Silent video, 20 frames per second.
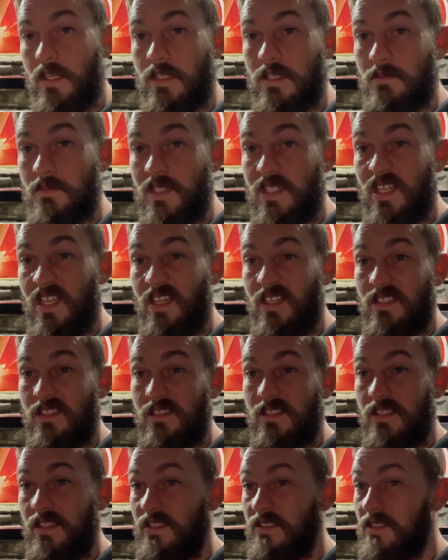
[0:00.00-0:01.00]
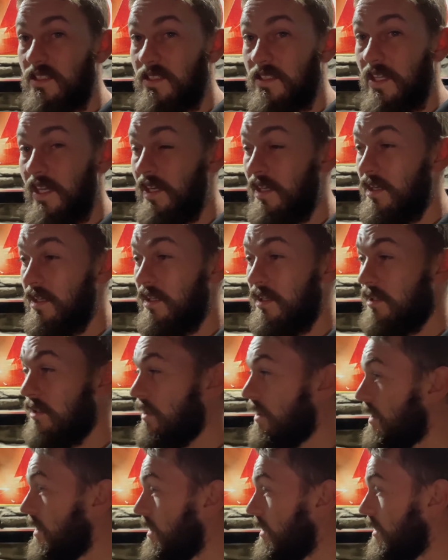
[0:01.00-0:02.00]
some sticks, things like that in it,
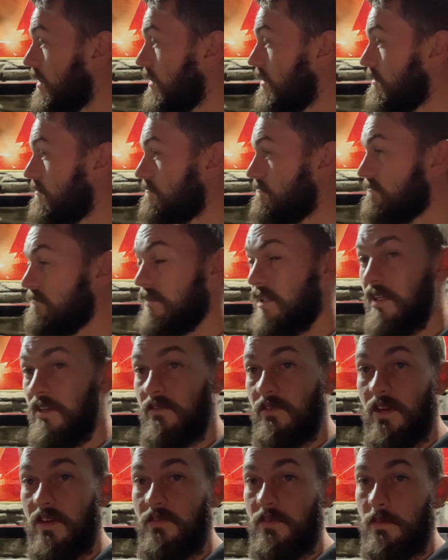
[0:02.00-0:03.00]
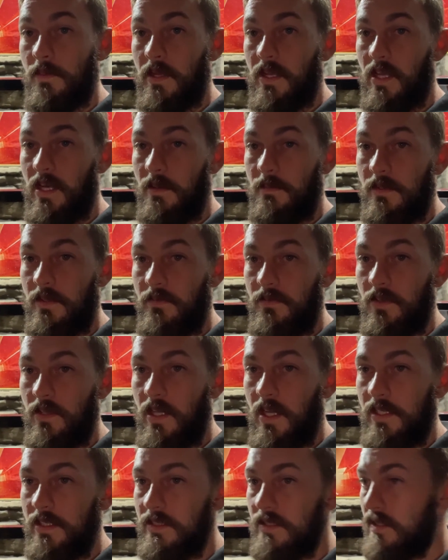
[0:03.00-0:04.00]
and get it ready for pickup in a few
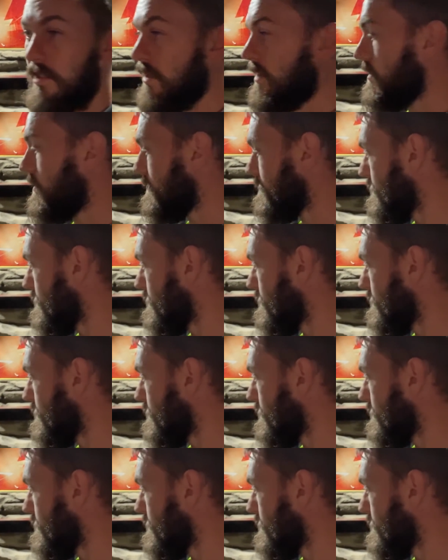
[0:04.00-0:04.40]
days. So